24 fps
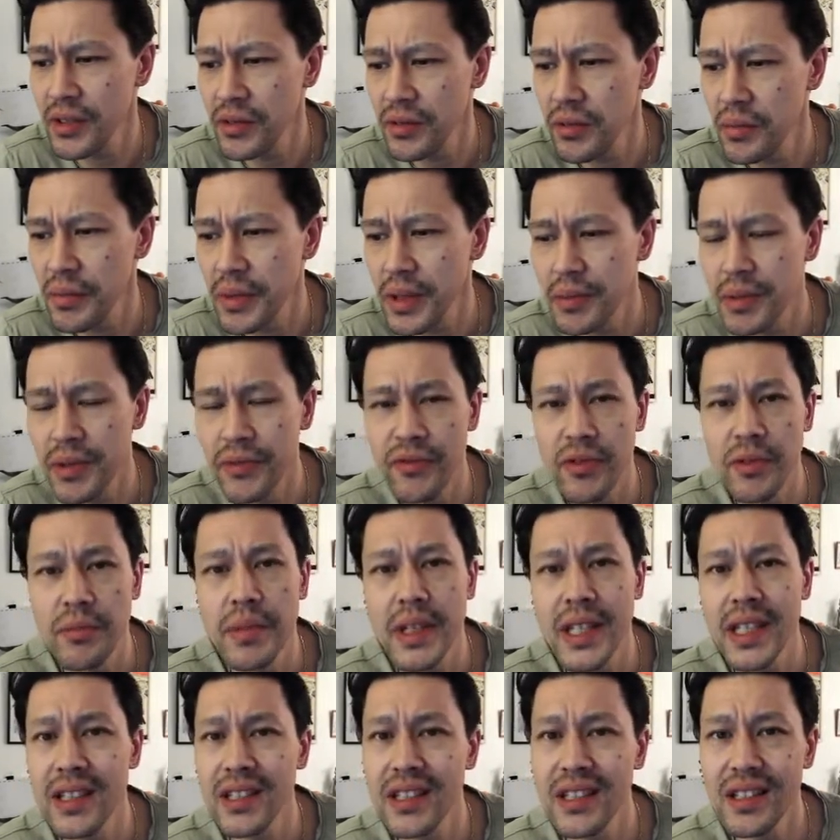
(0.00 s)
maybe from
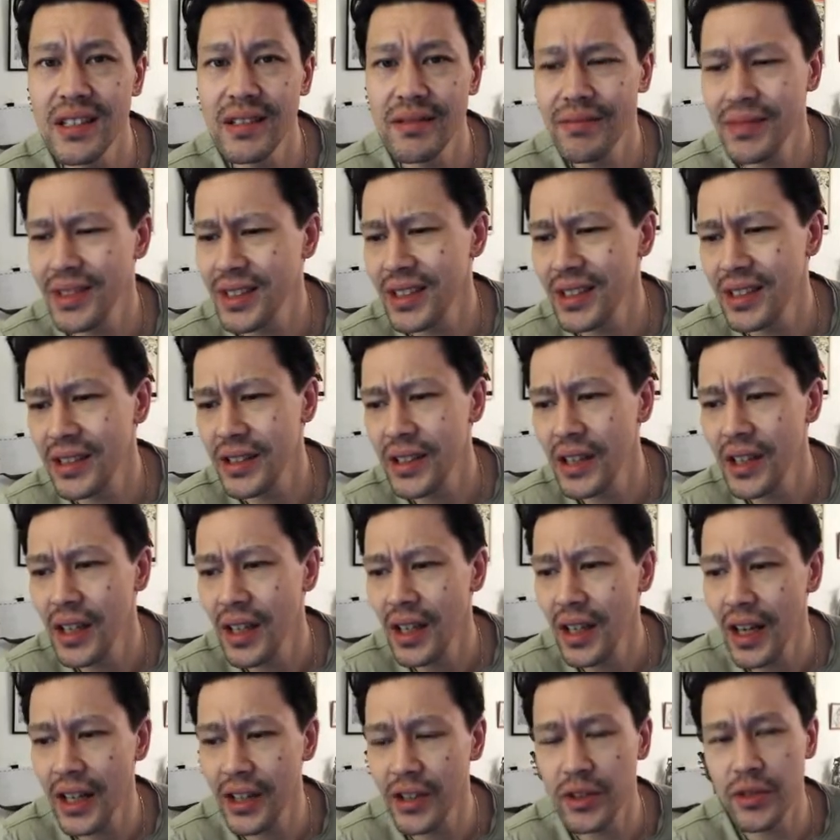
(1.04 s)
India.
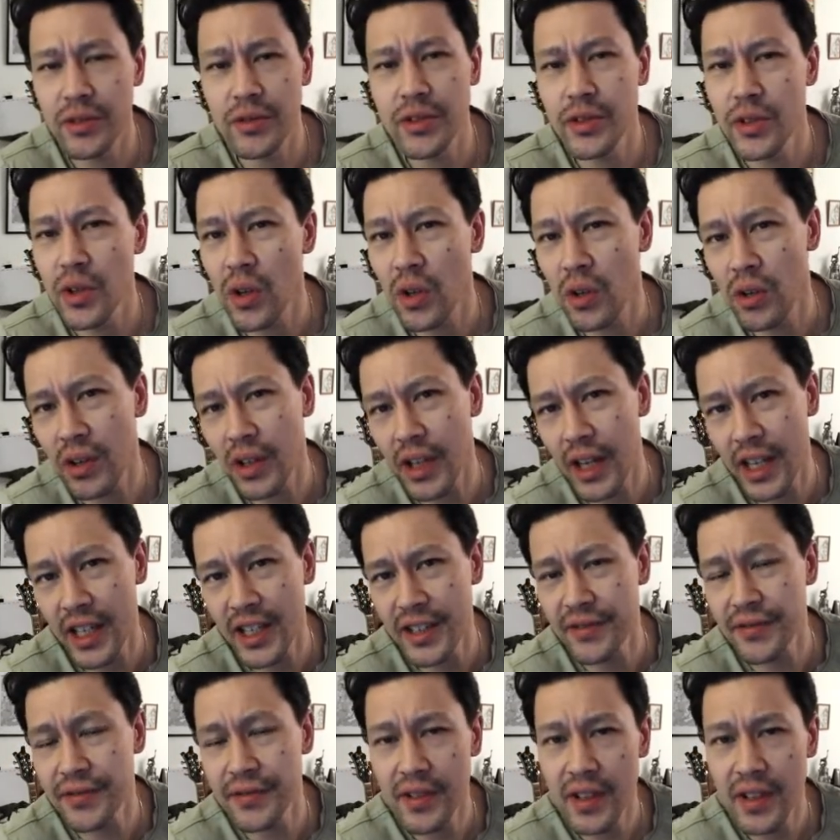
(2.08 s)
I don't know, just all kind of